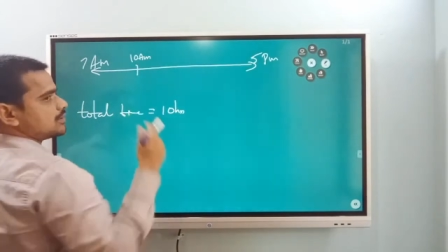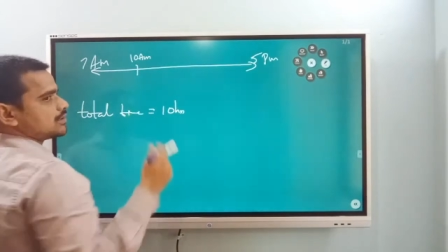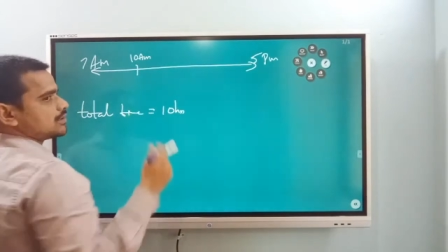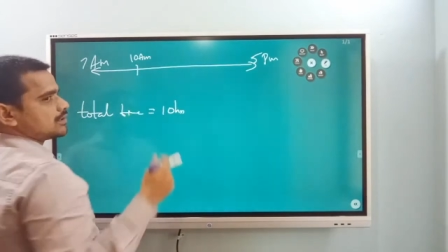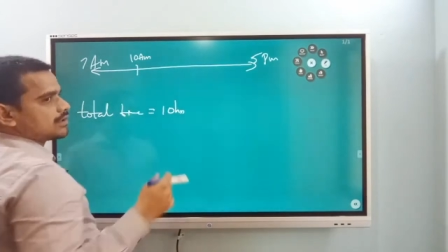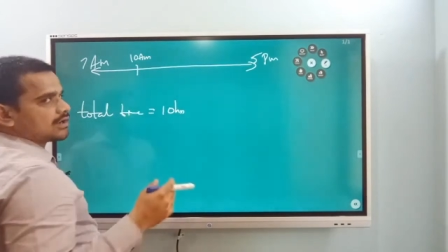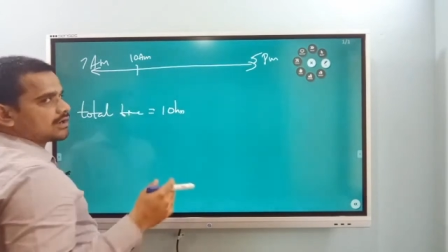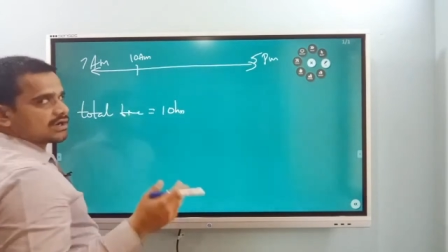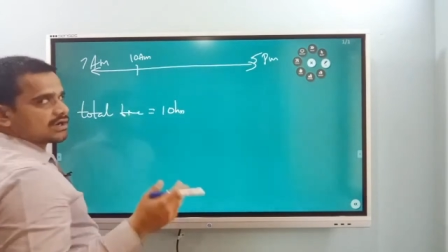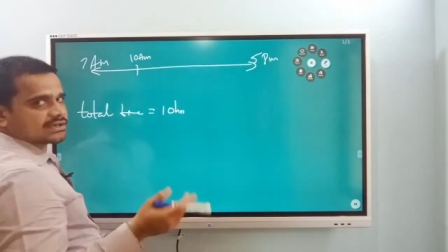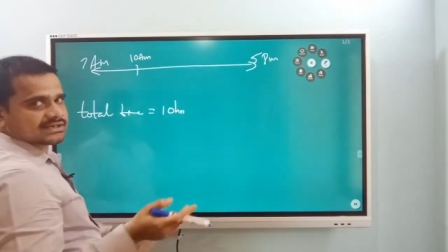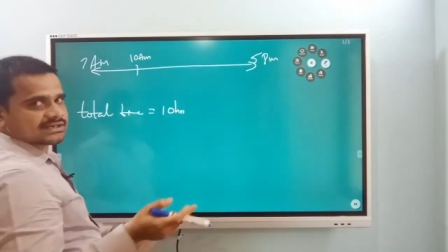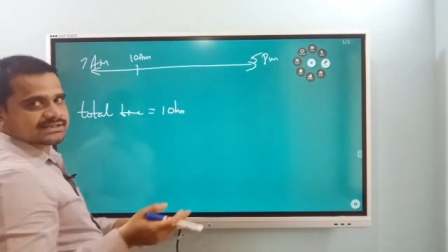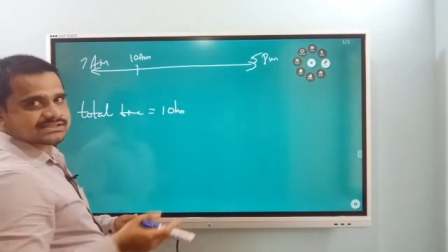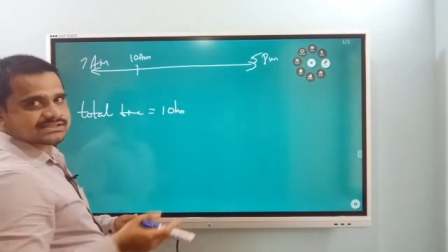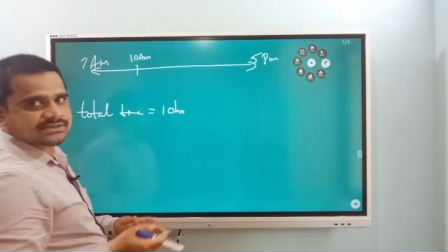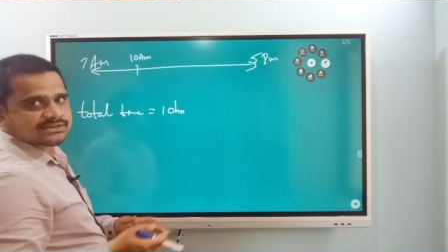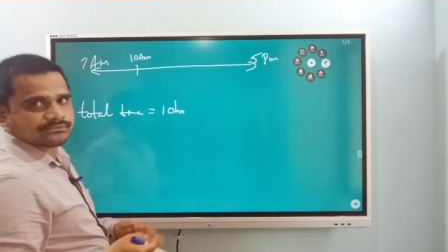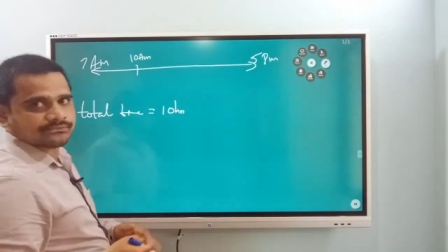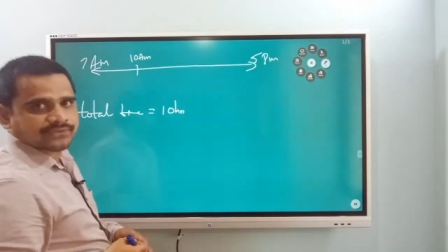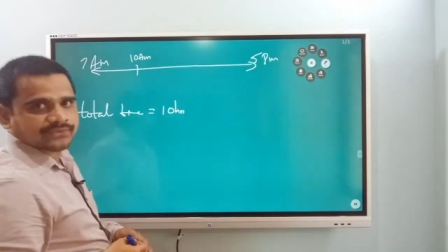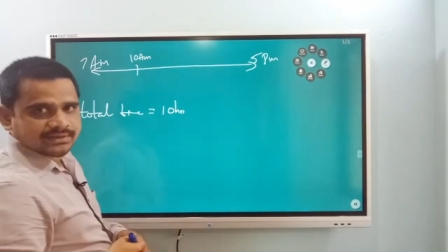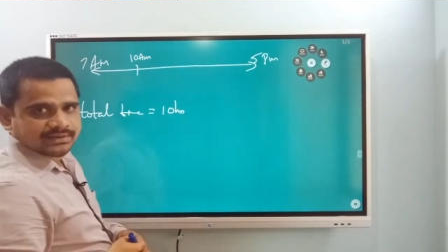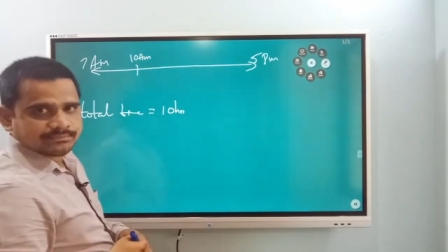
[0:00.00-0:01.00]
halted
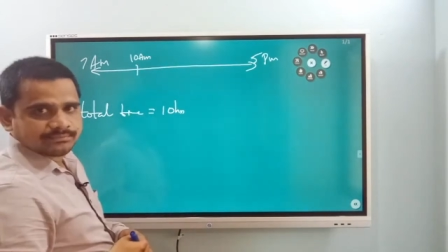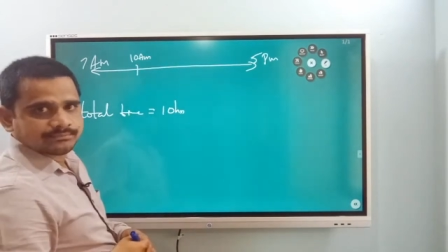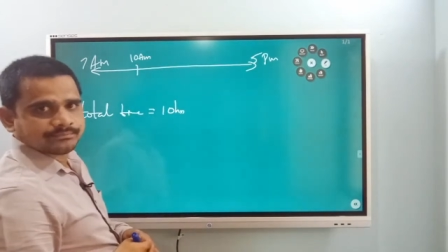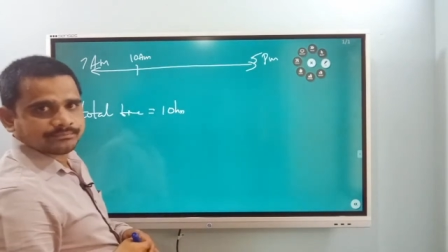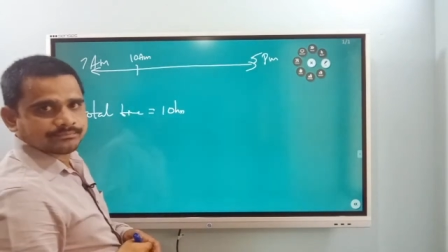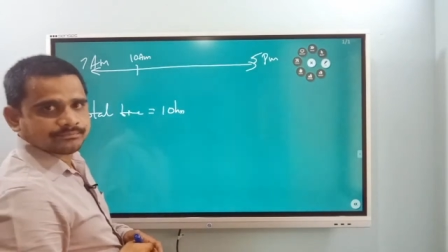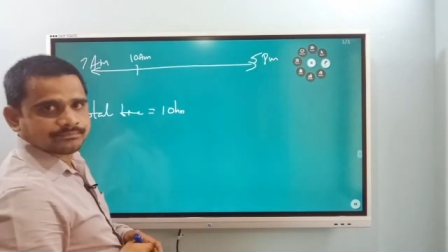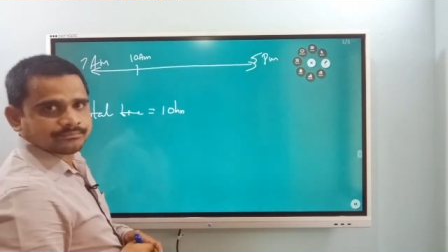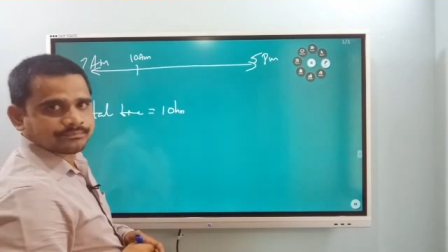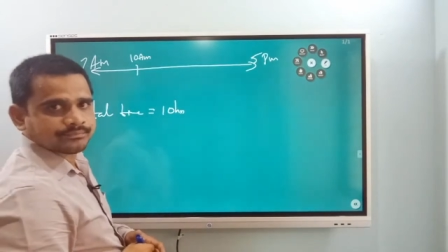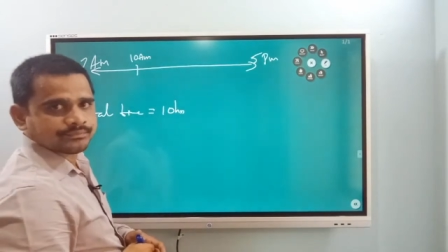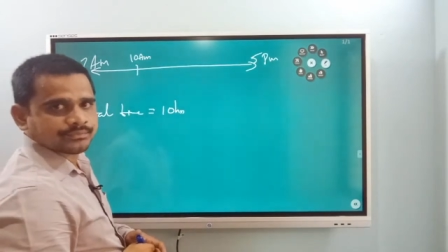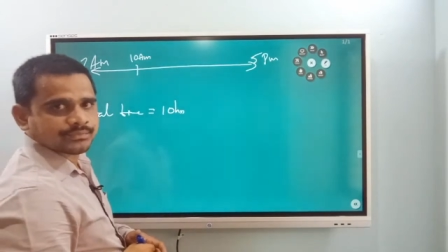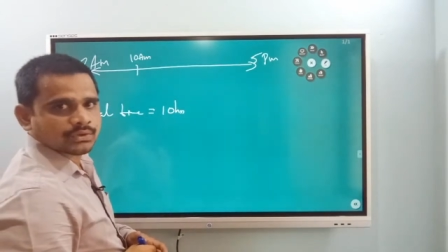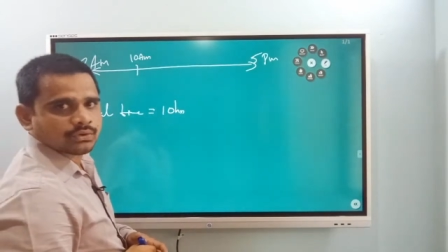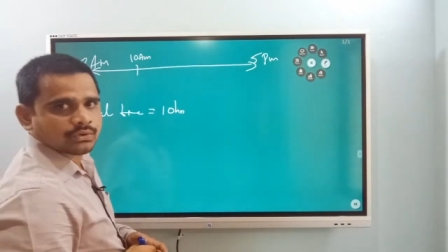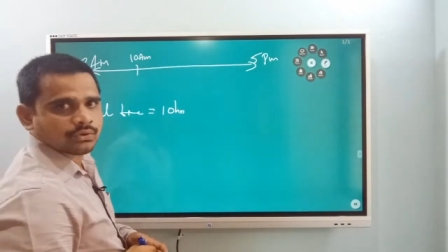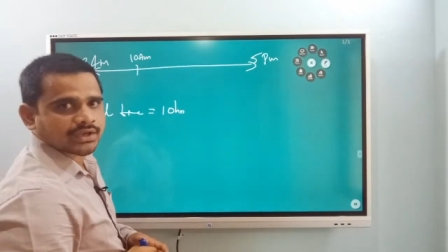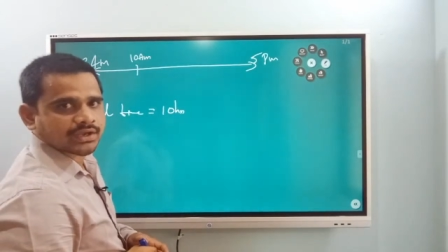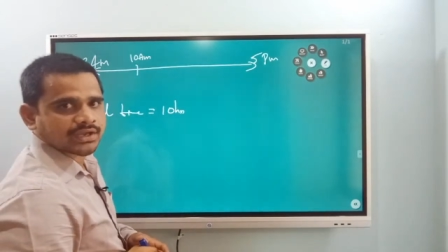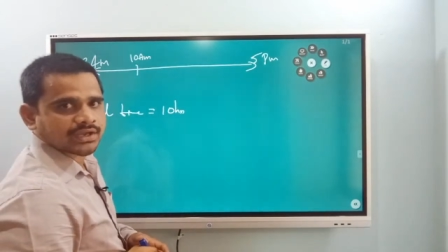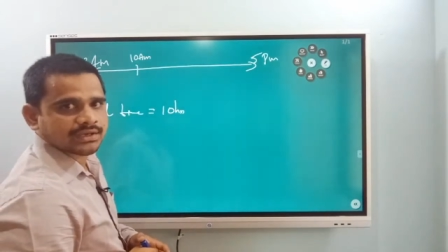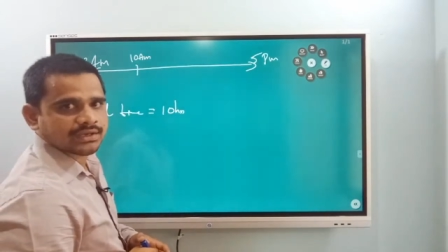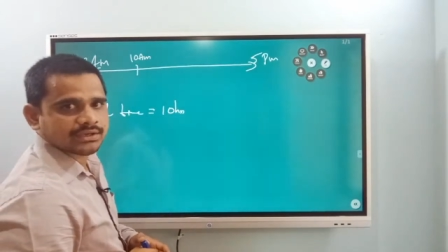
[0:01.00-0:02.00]
somewhere.
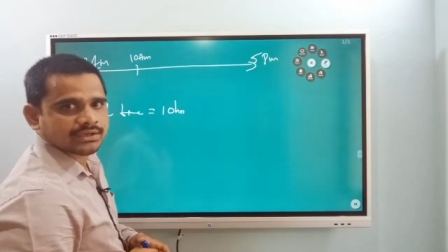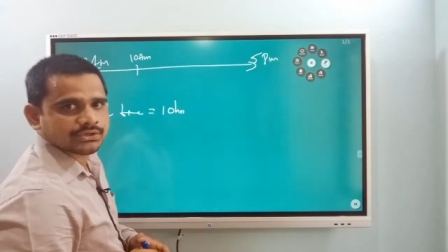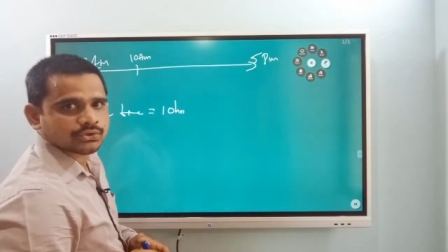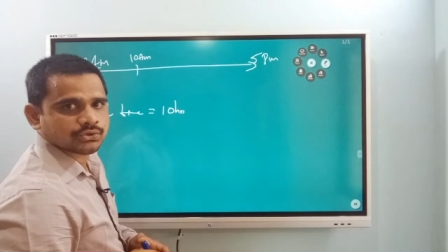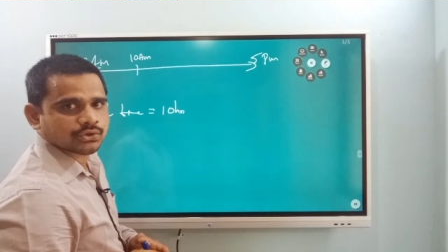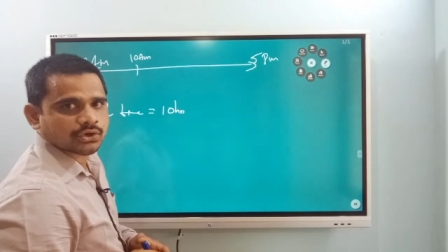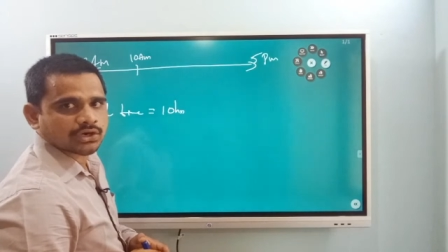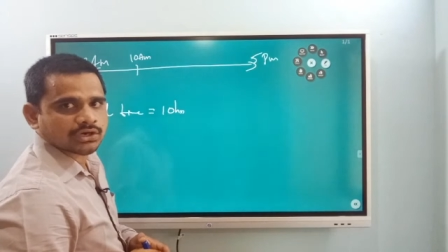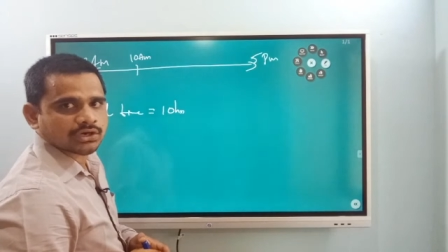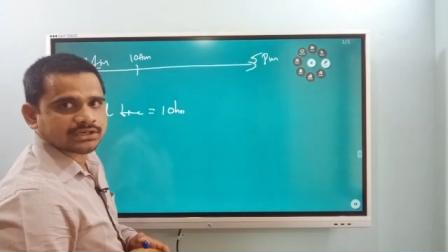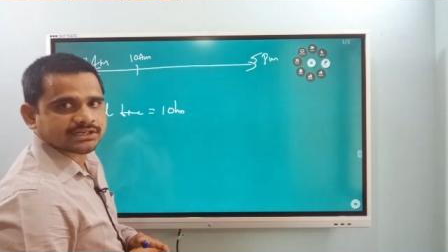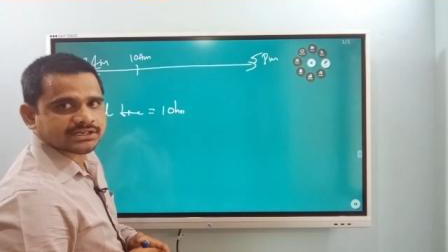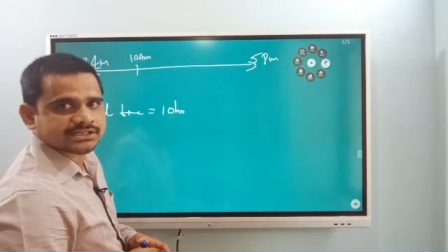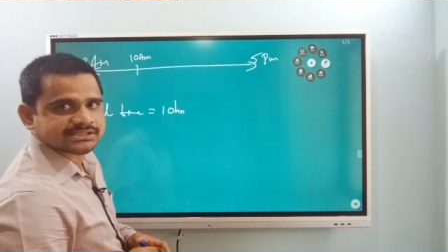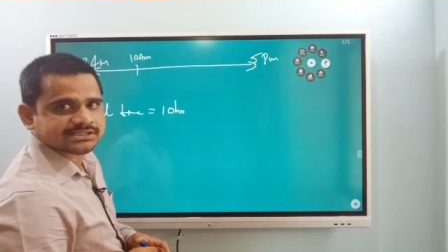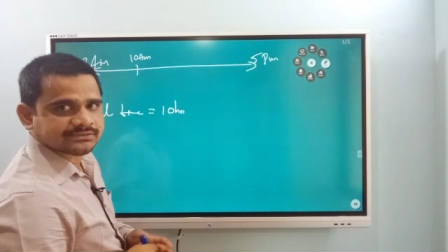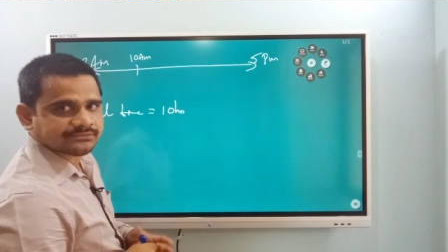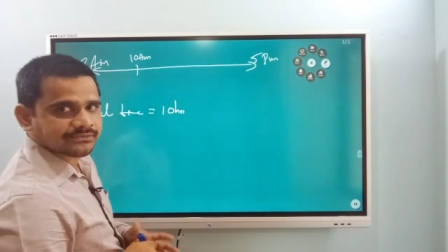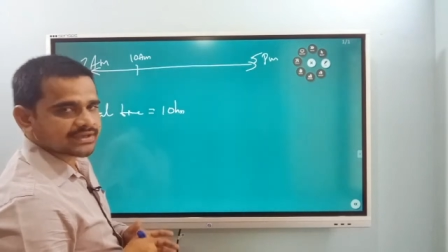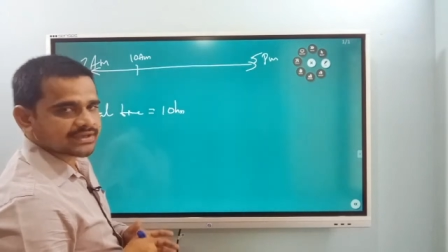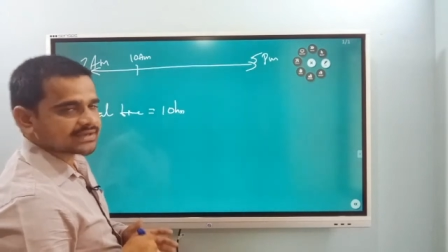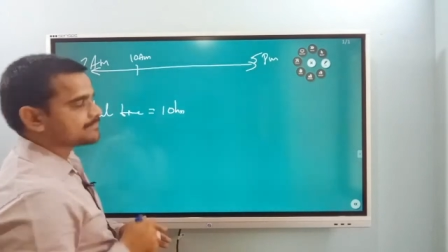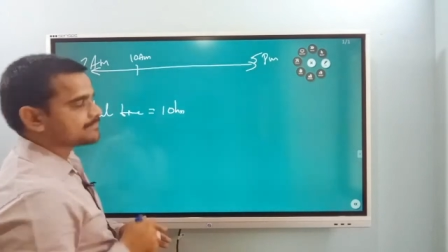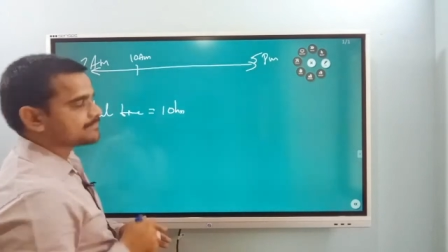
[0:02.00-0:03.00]
Okay, you halted
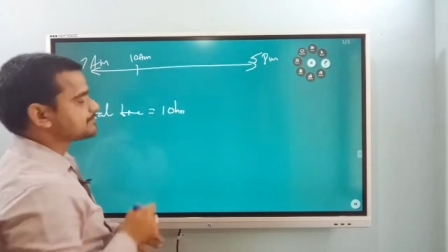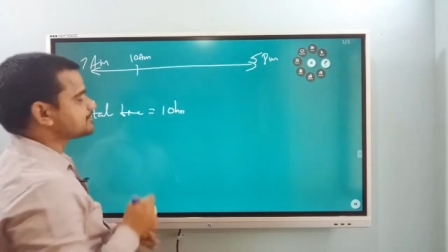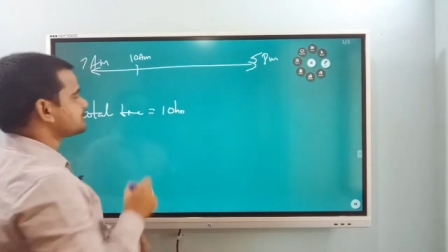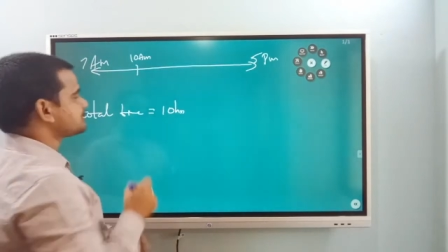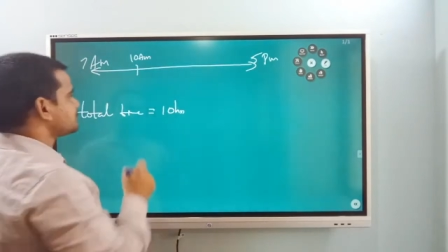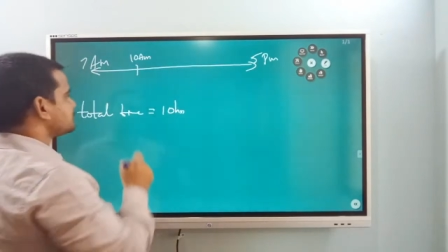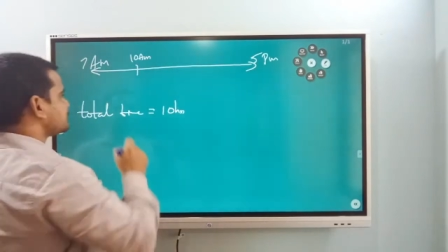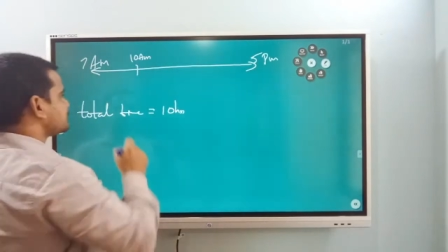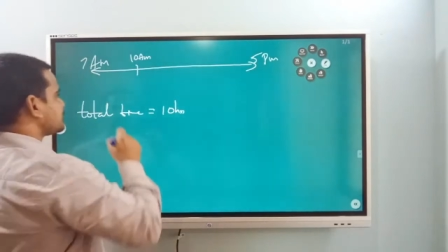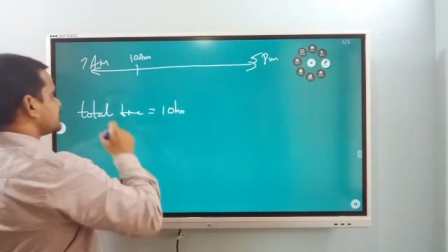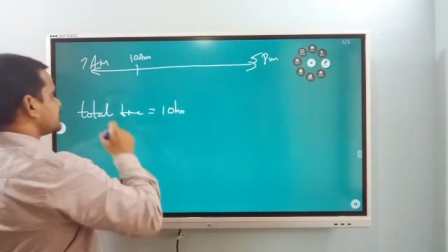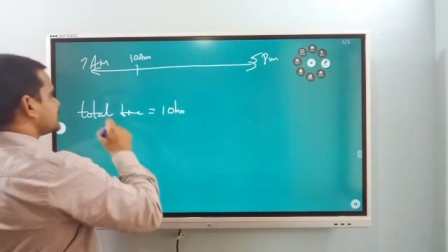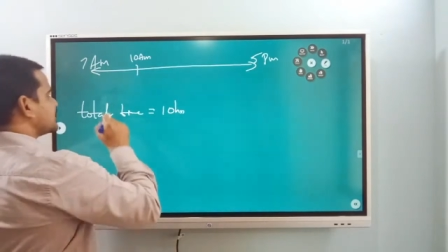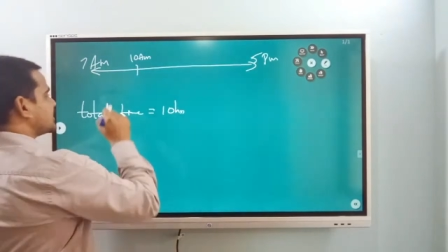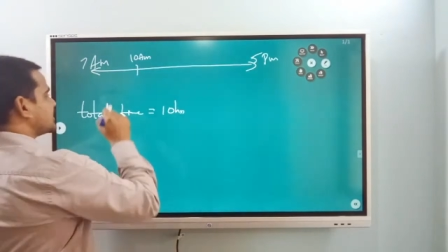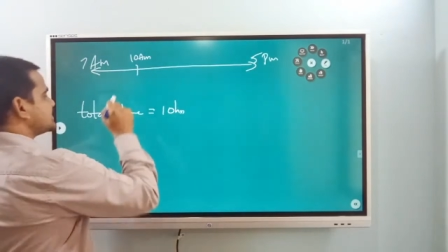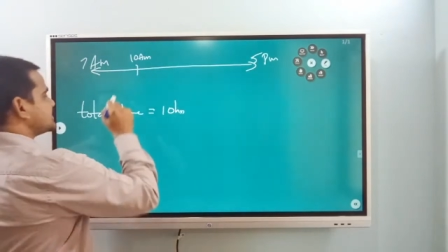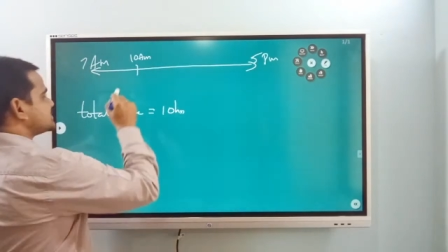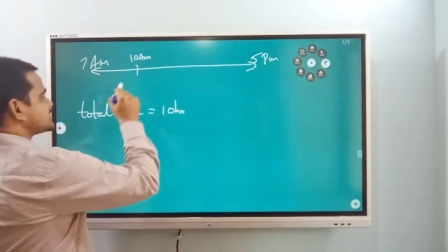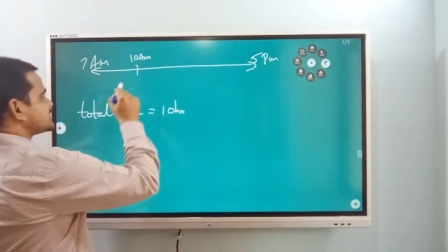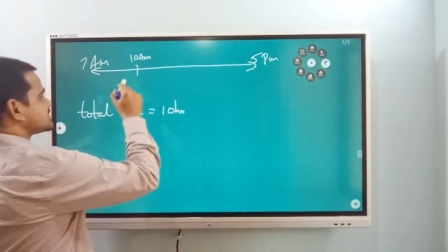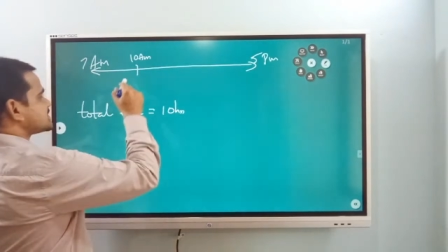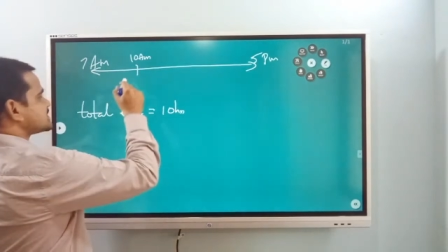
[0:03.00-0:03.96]
somewhere, right?